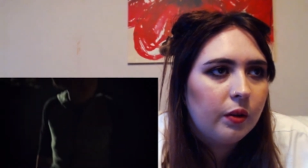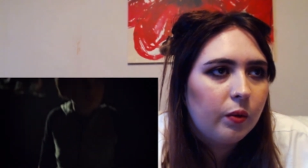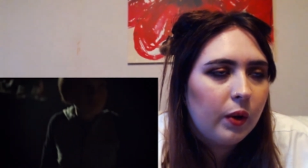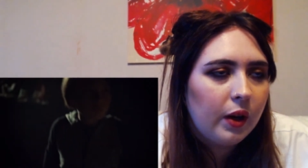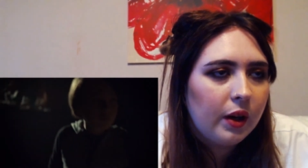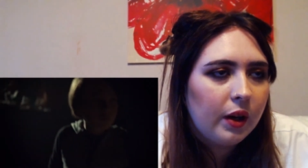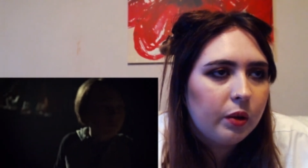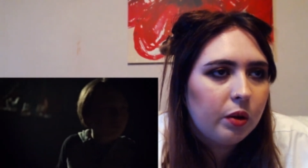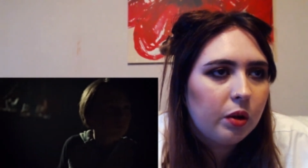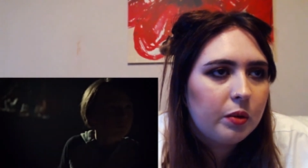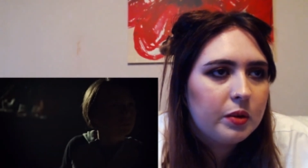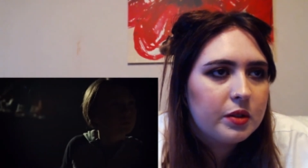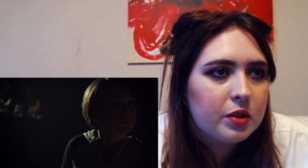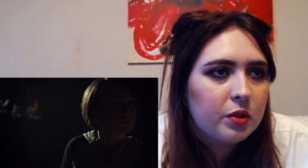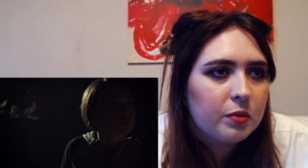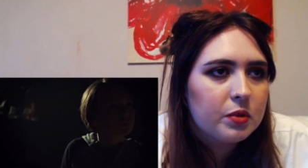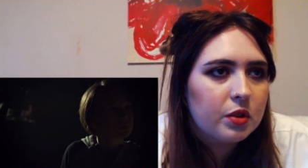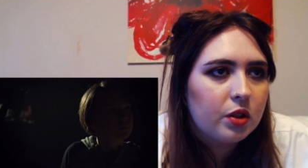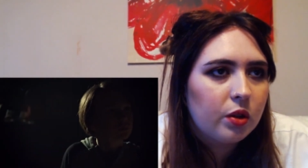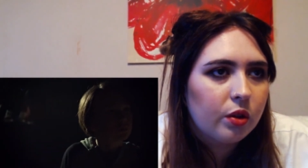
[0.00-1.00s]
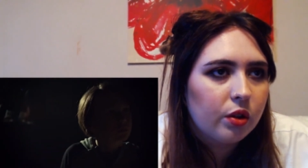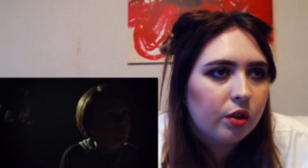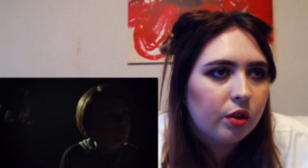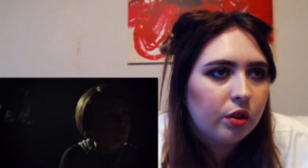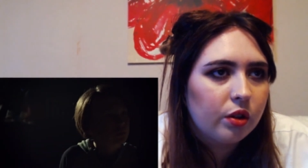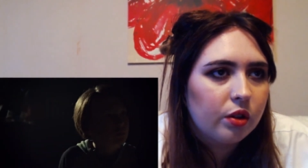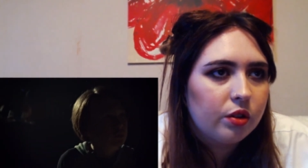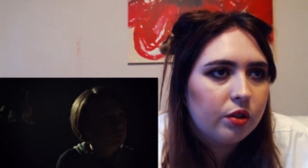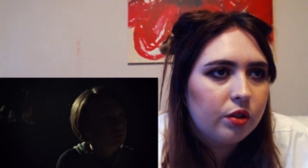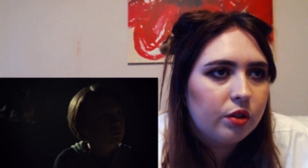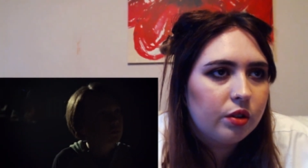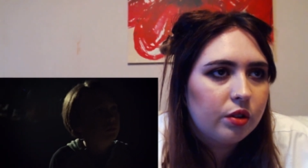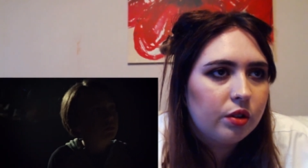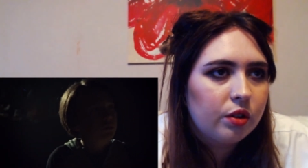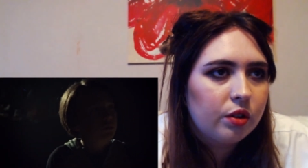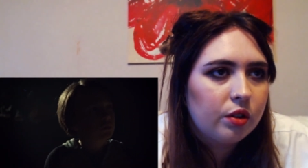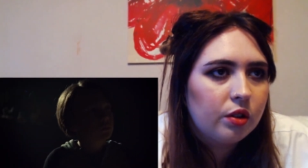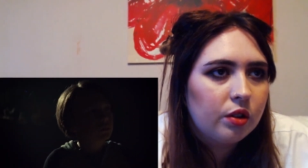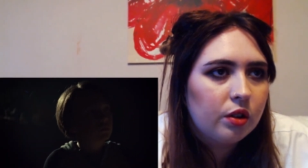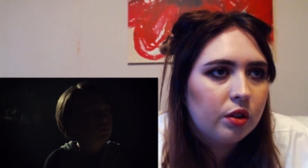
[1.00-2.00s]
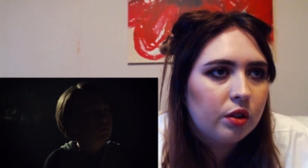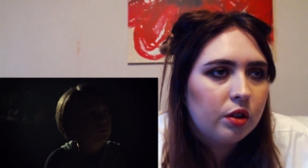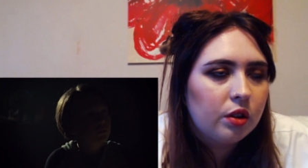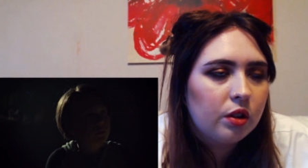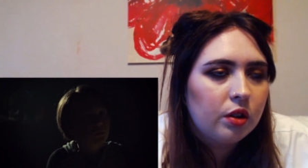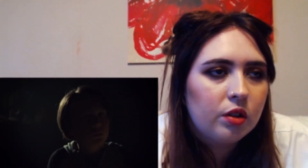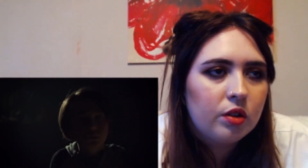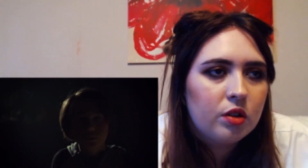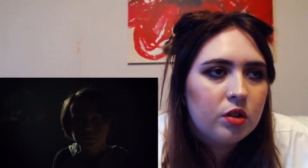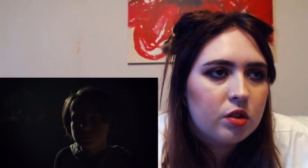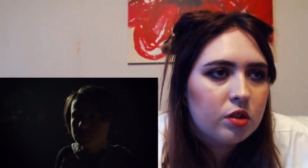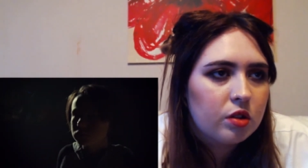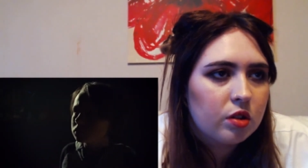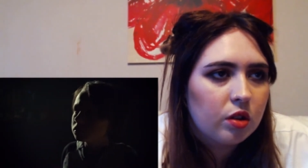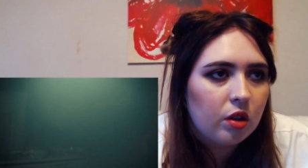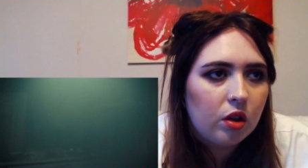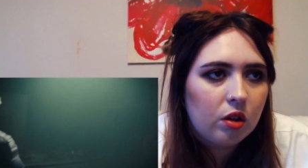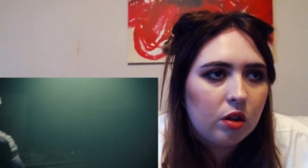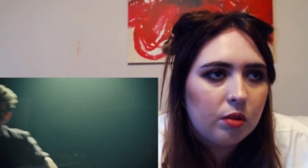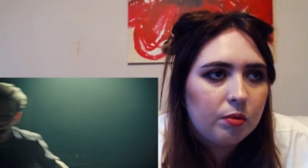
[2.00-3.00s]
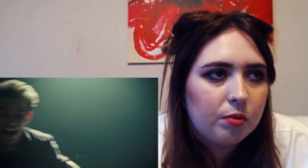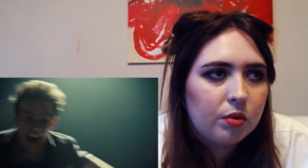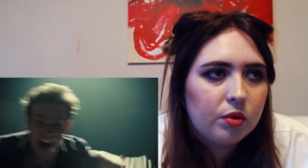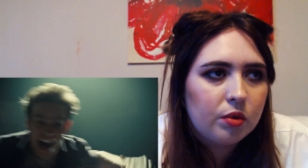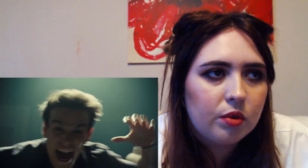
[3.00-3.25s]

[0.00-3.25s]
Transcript: Why are you always up to no good? Stop.